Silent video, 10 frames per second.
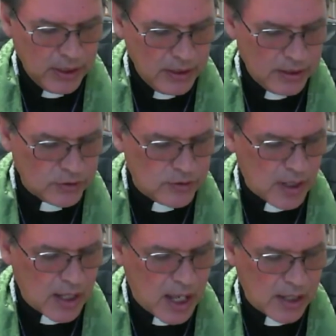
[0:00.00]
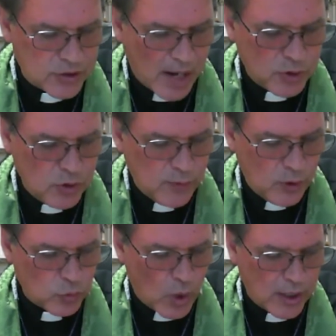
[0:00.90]
This is chapter 2,
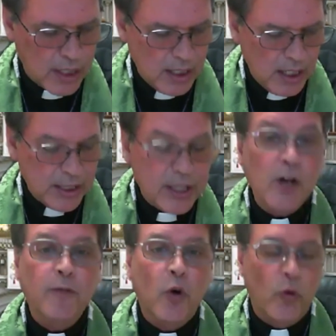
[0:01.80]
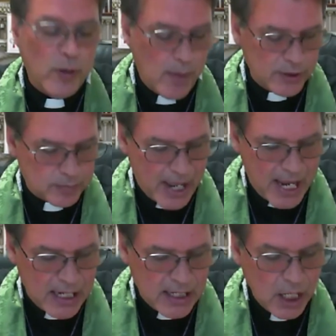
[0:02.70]
verse 1. Therefore, we must
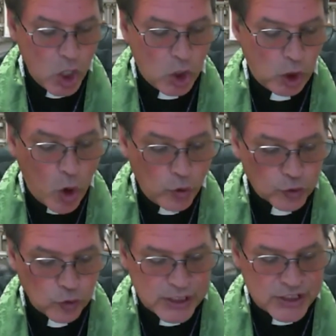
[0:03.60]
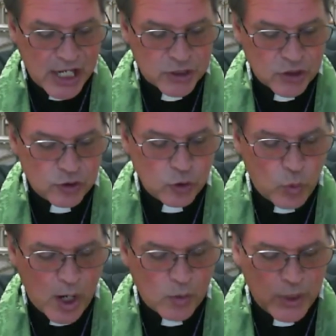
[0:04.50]
pay closer attention to
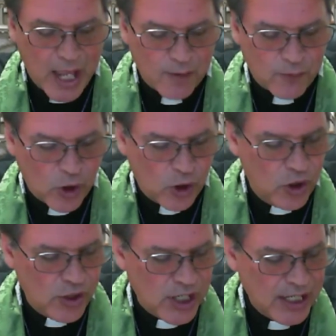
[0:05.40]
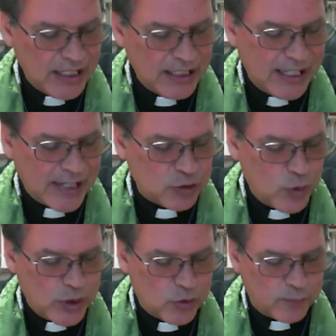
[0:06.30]
what we have heard, lest
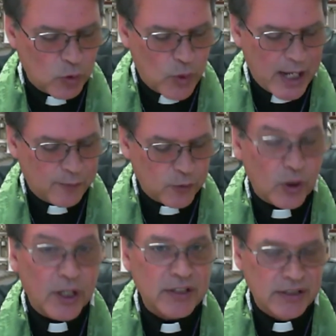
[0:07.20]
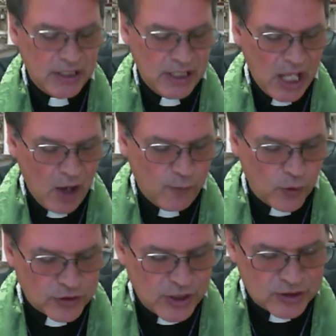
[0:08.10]
we drift away for it. For
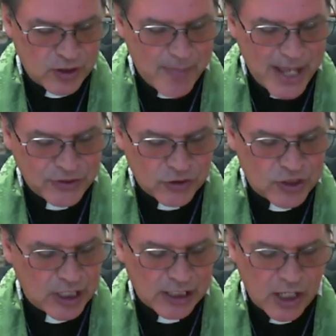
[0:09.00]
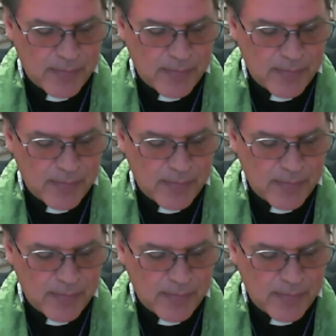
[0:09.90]
since the message declared